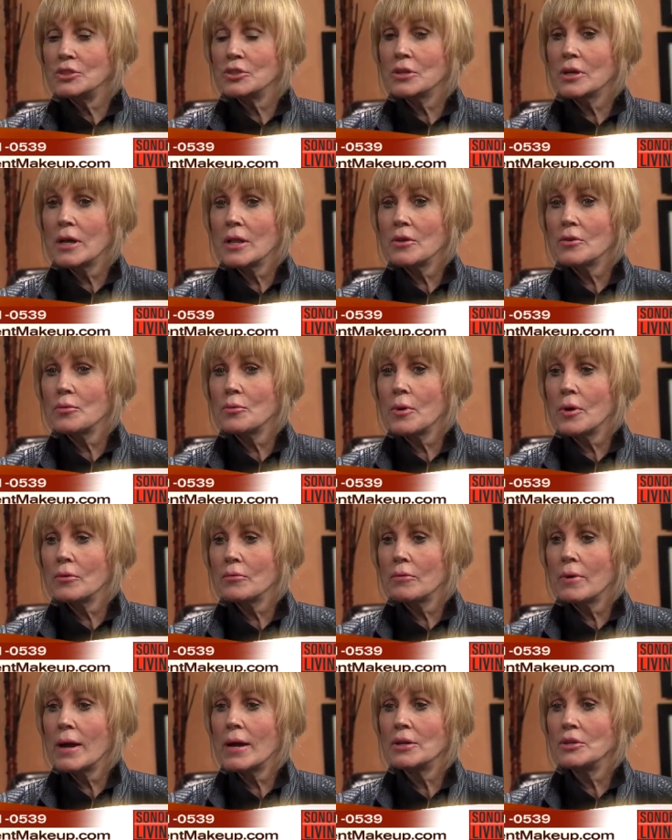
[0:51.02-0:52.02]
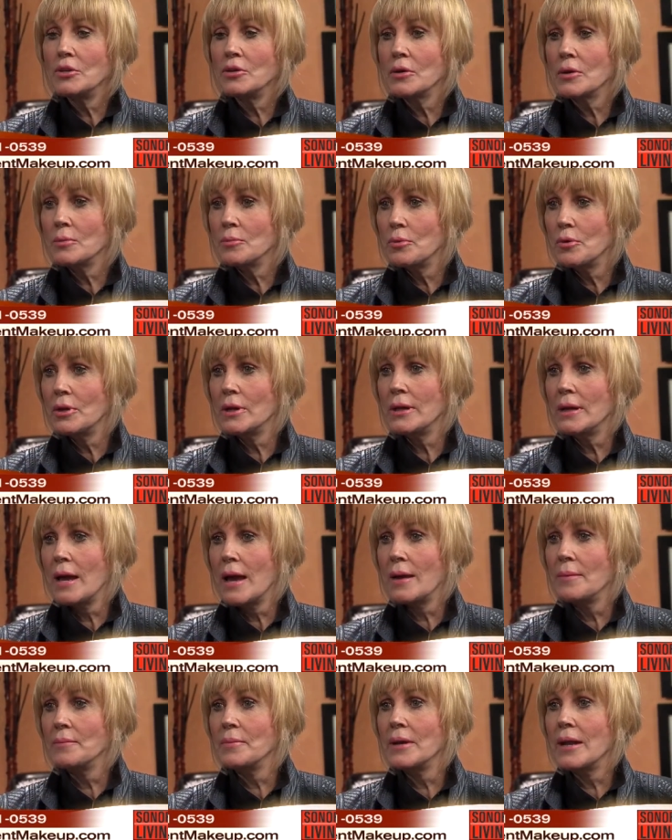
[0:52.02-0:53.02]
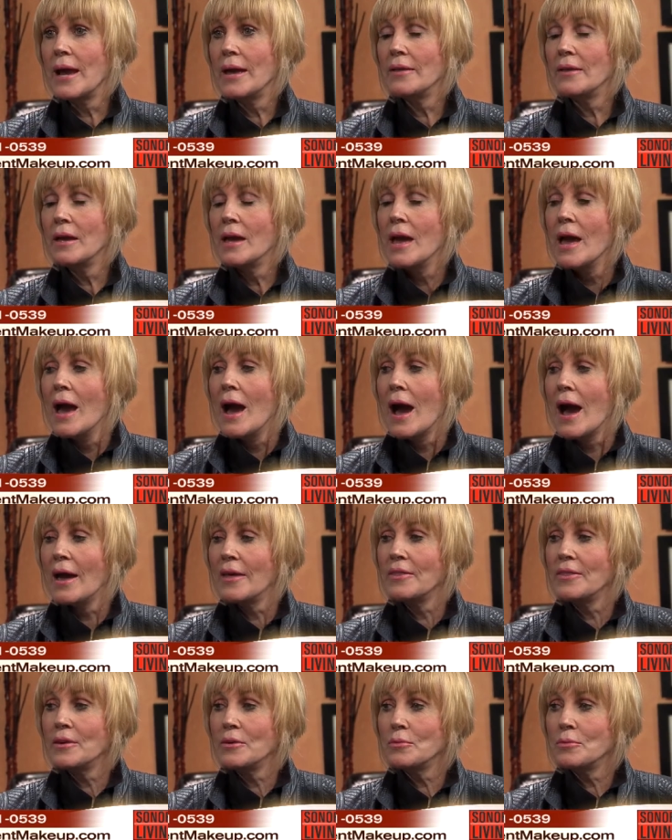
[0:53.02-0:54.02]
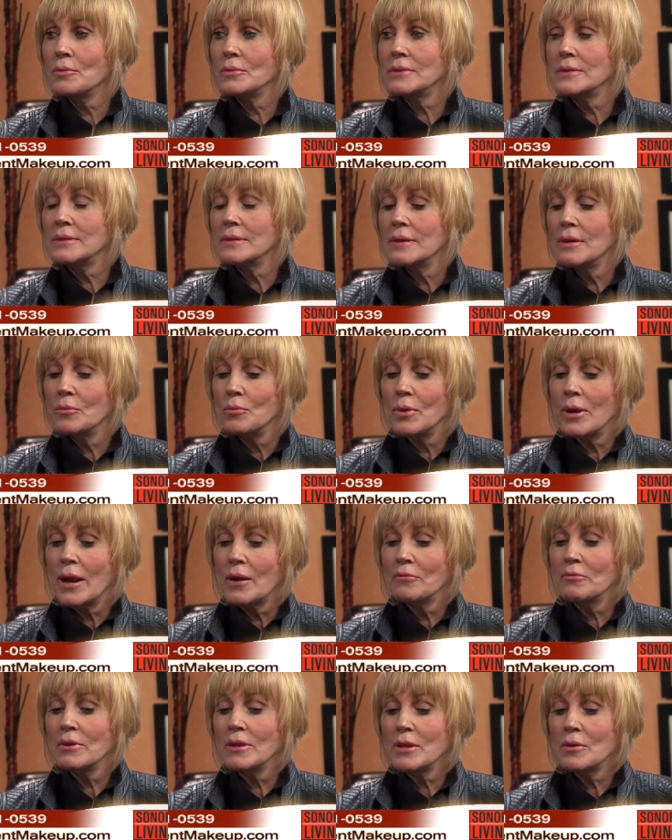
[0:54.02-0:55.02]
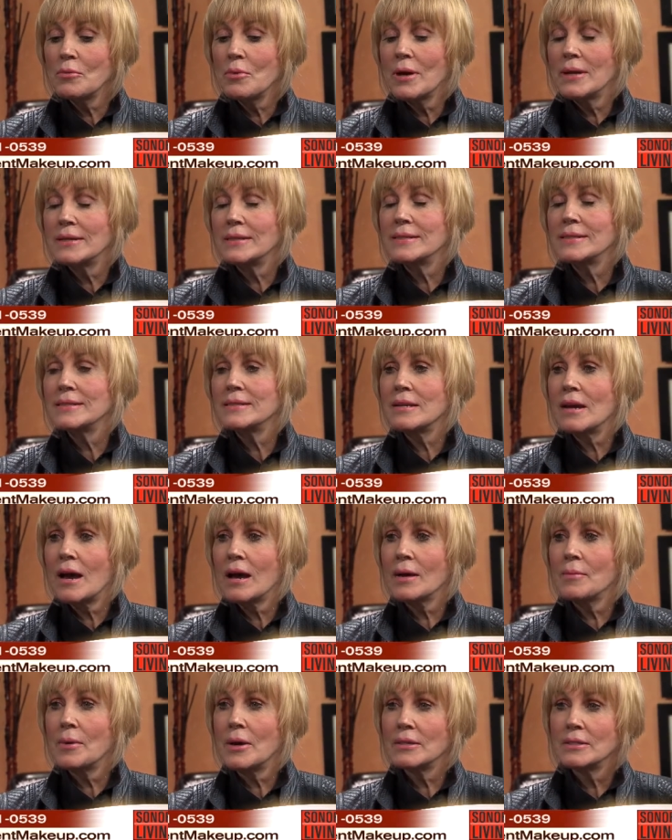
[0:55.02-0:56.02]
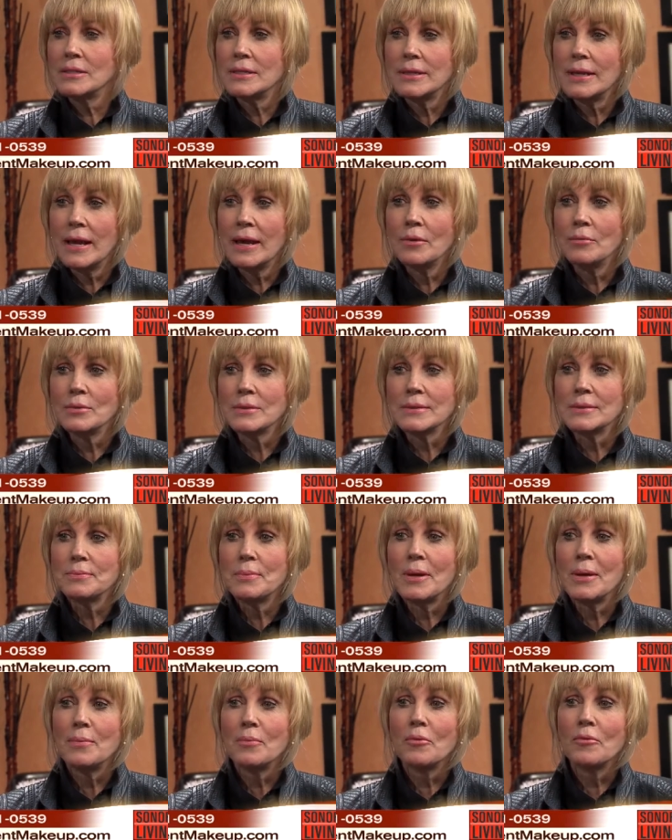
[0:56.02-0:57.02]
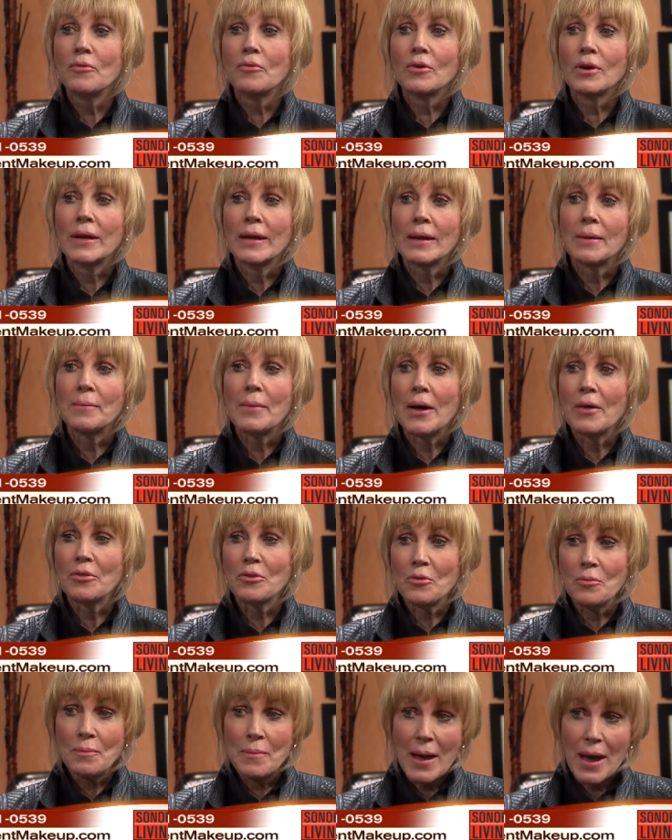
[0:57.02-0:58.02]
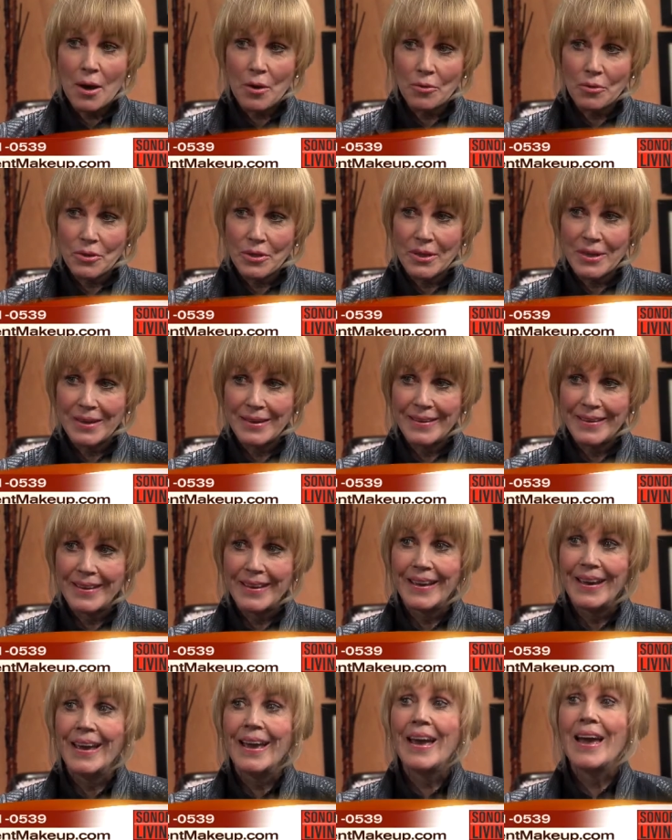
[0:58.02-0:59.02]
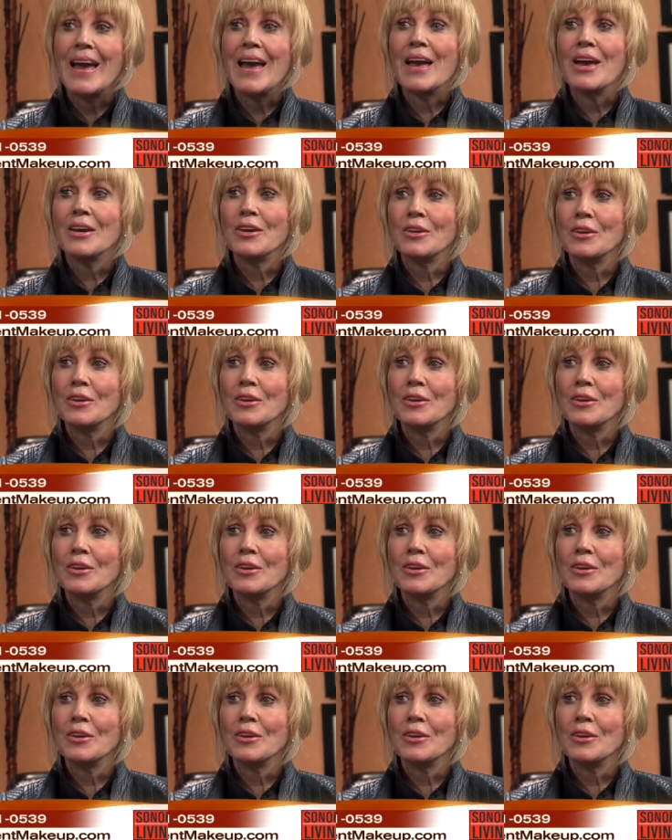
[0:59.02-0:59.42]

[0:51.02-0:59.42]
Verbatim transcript: your color and wear red, you can put it on. But I think what I really wanted to talk about today was people forget about their mouth. Mm.